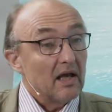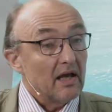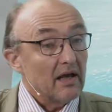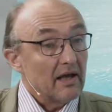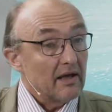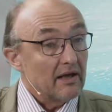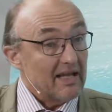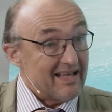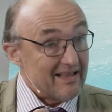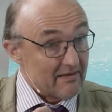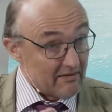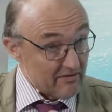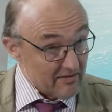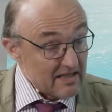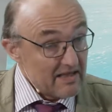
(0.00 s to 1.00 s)

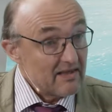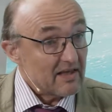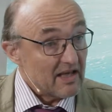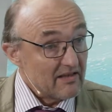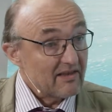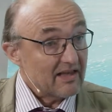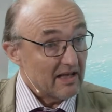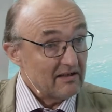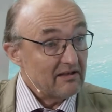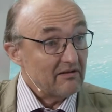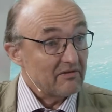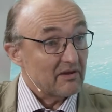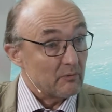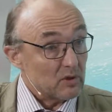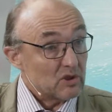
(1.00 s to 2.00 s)
these
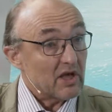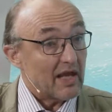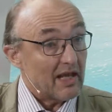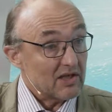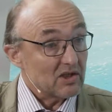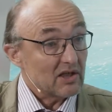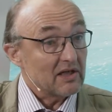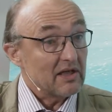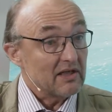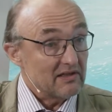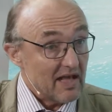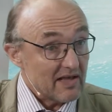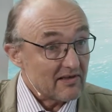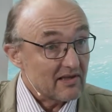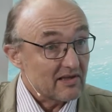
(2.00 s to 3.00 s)
incentives which are actually
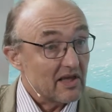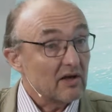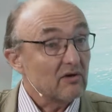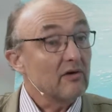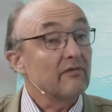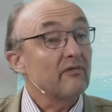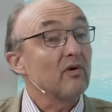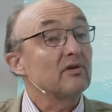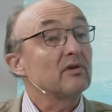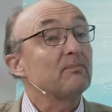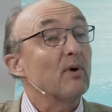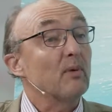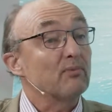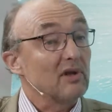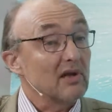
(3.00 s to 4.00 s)
necessary for the
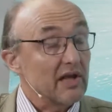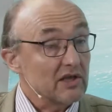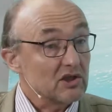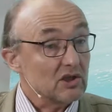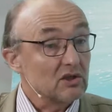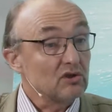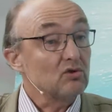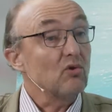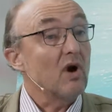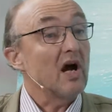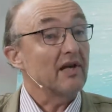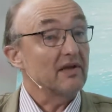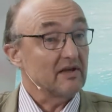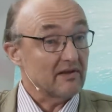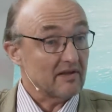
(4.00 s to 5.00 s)
population to
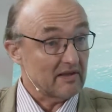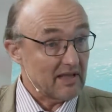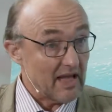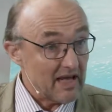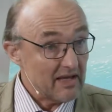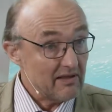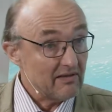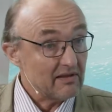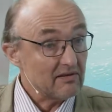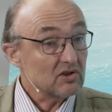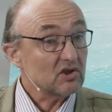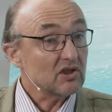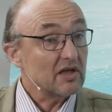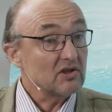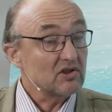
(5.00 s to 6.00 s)
understand that the
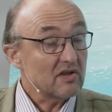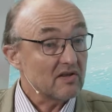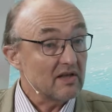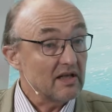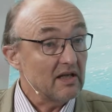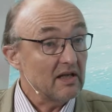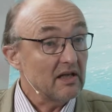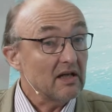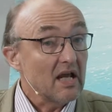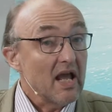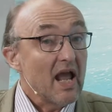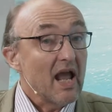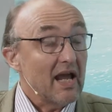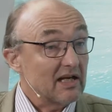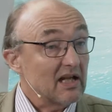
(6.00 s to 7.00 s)
change is needed,
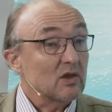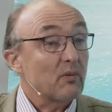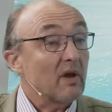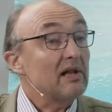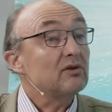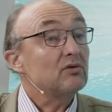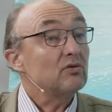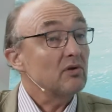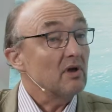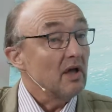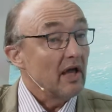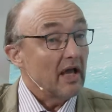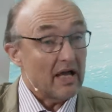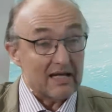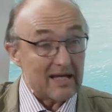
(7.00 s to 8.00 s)
and as well to
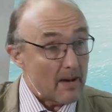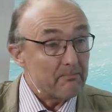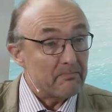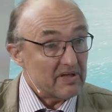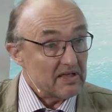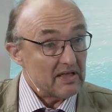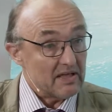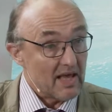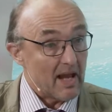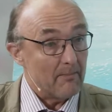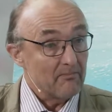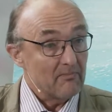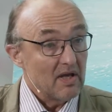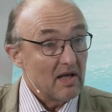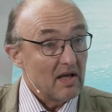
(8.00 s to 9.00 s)
accompany
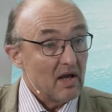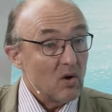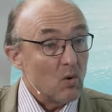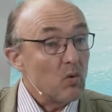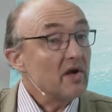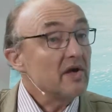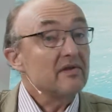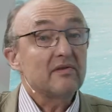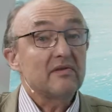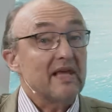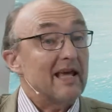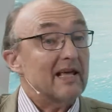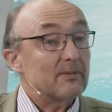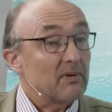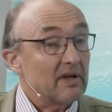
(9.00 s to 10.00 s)
them with
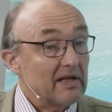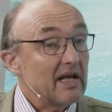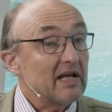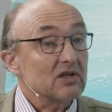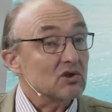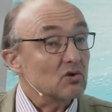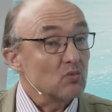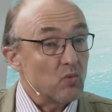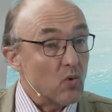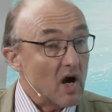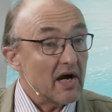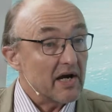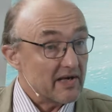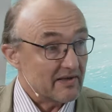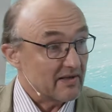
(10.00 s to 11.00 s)
the explanation
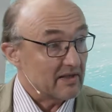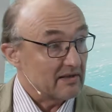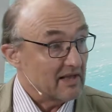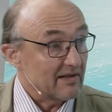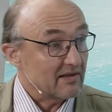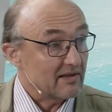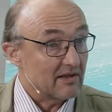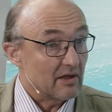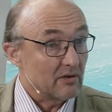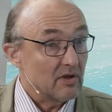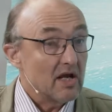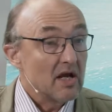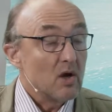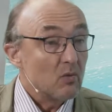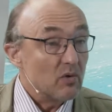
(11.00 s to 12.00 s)
why is it necessary.
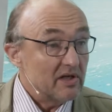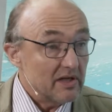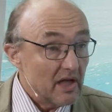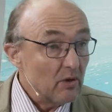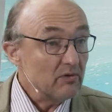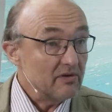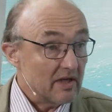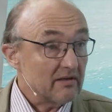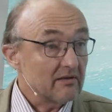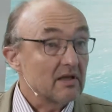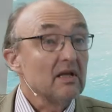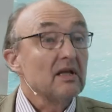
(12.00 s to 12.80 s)
We know that,